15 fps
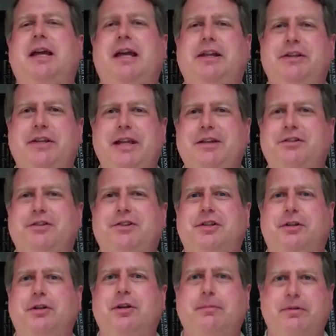announced
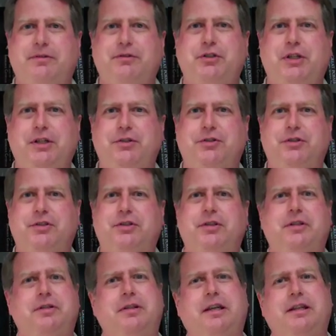a number of changes
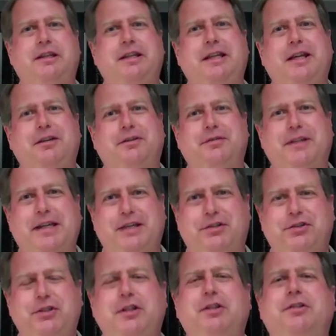at the end of
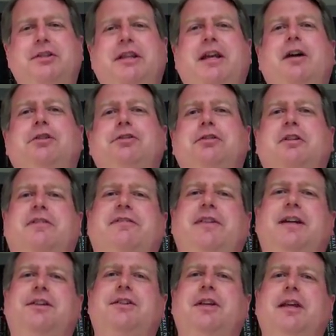last year, and they all took
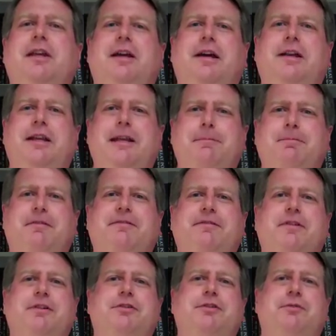effect on April
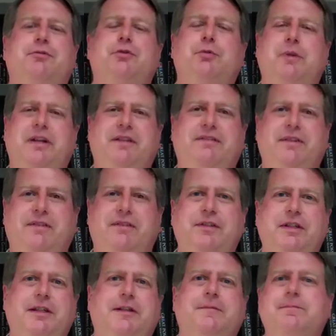1st of
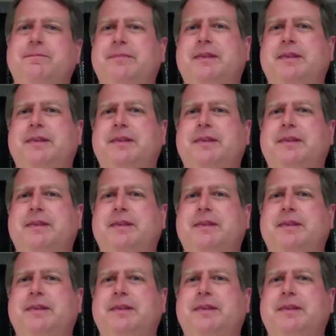2015.